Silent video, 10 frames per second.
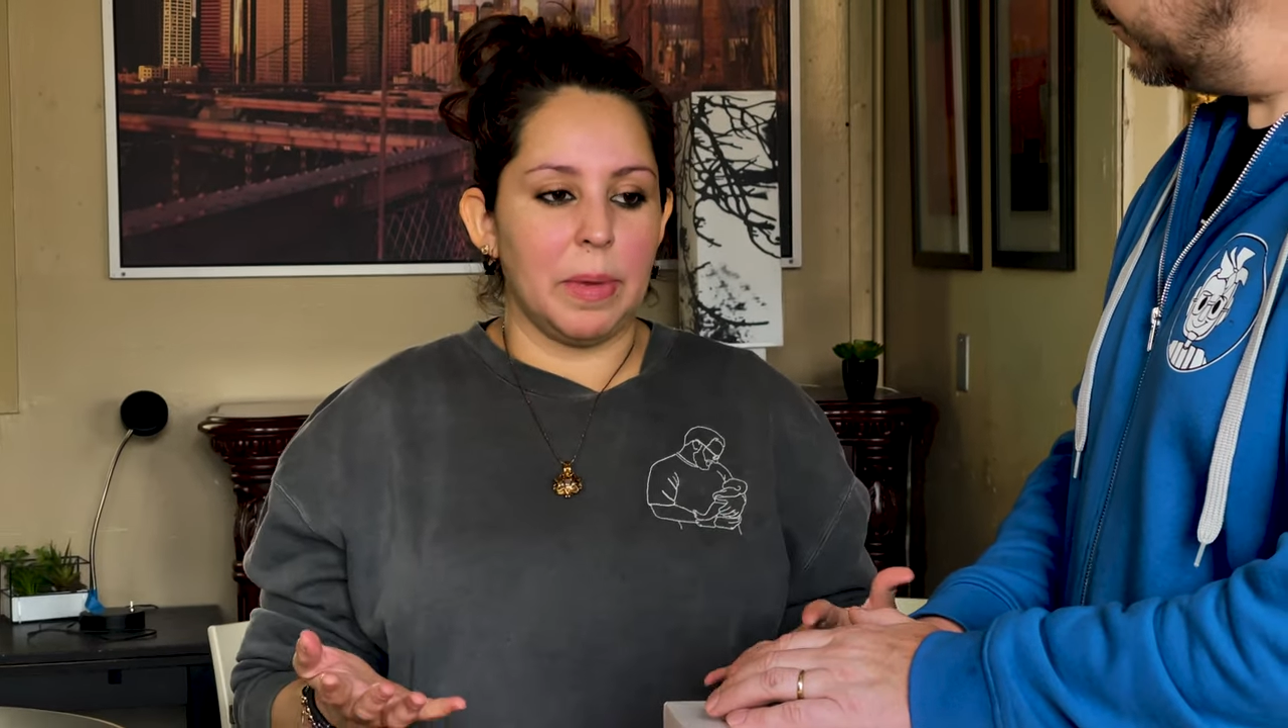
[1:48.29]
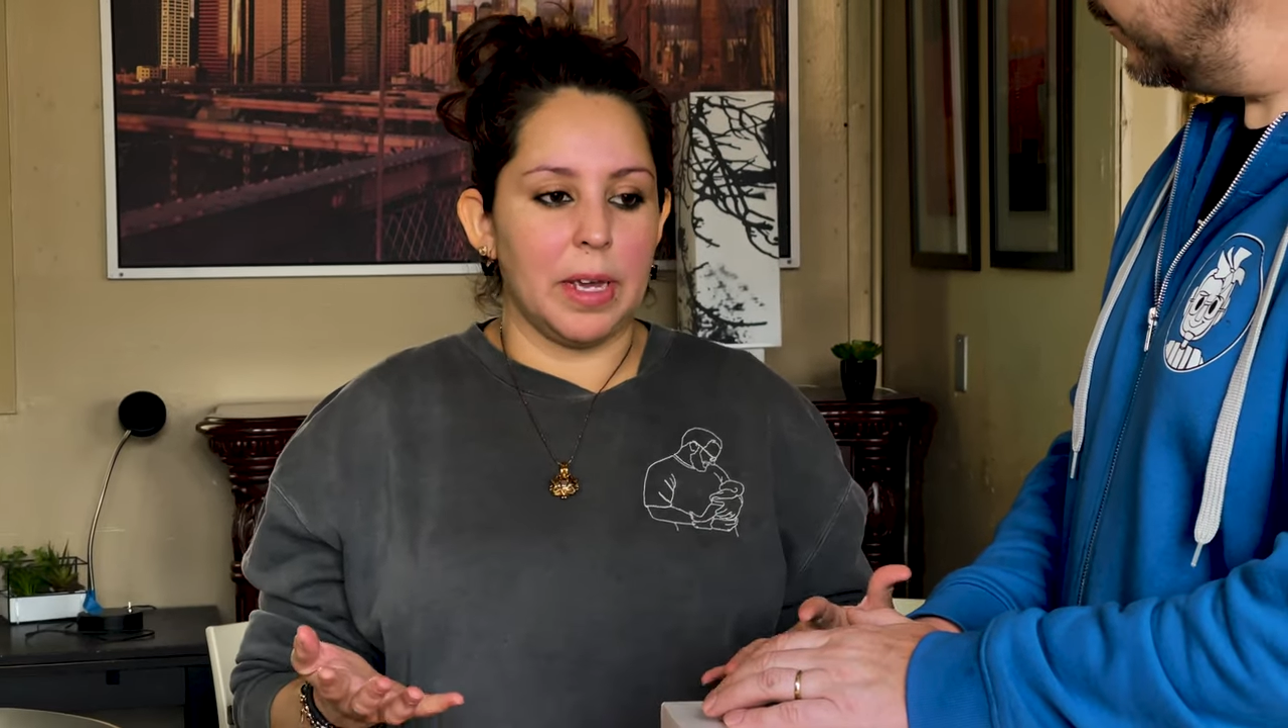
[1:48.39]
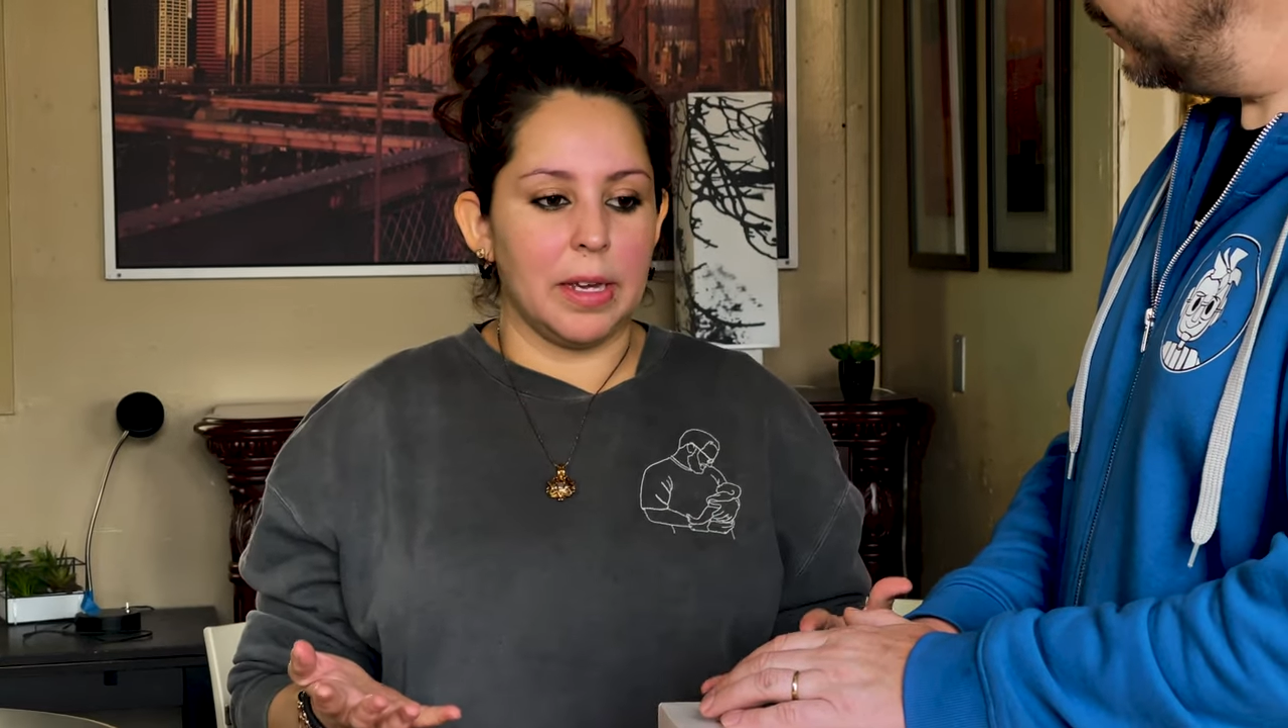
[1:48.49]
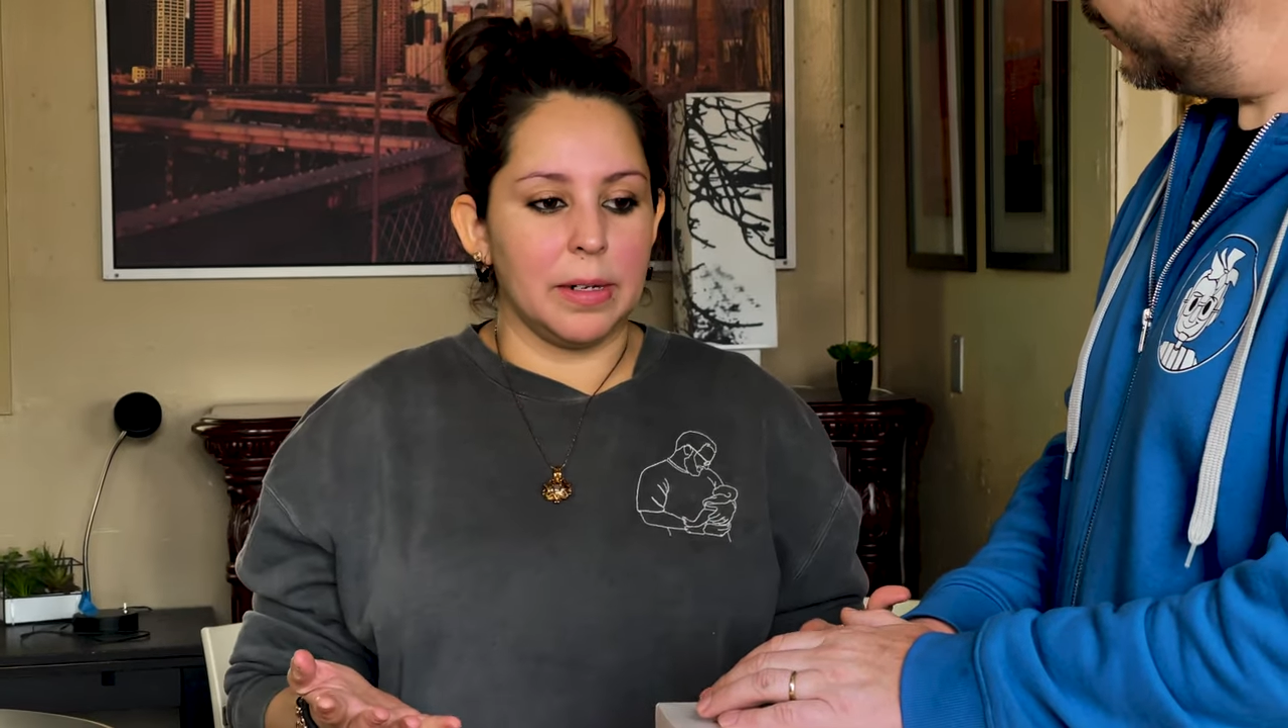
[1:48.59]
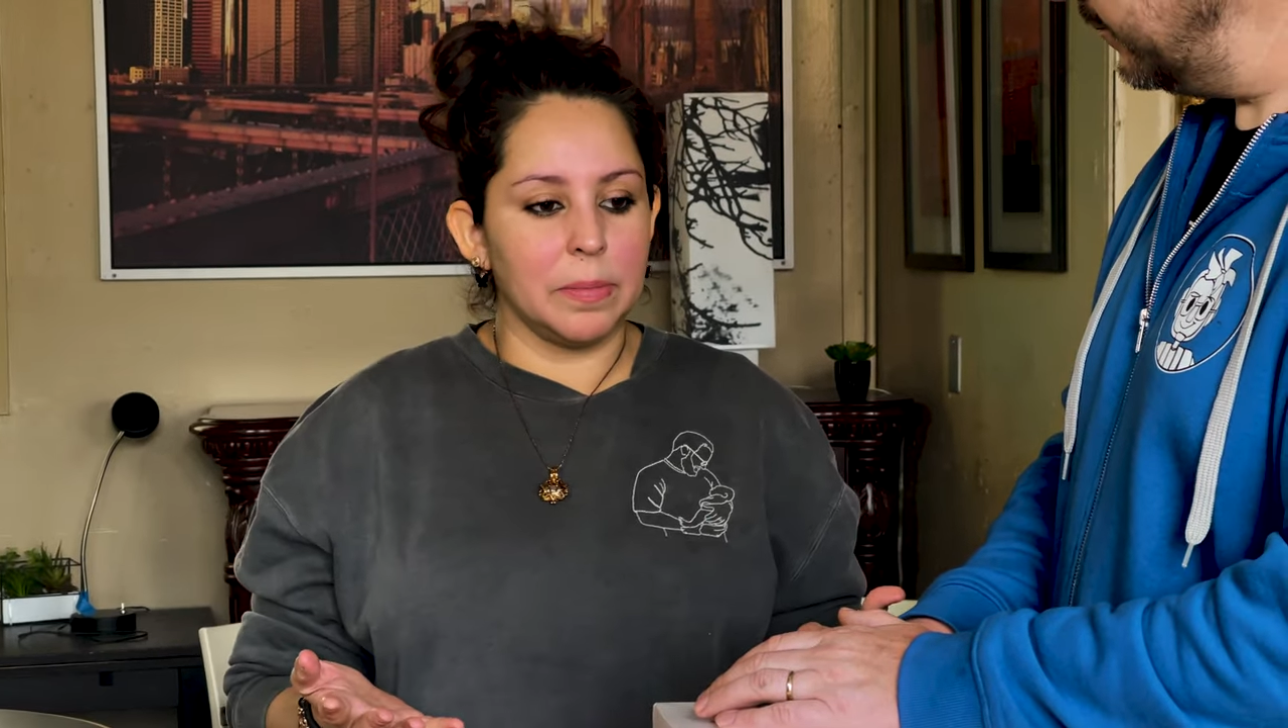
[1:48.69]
made.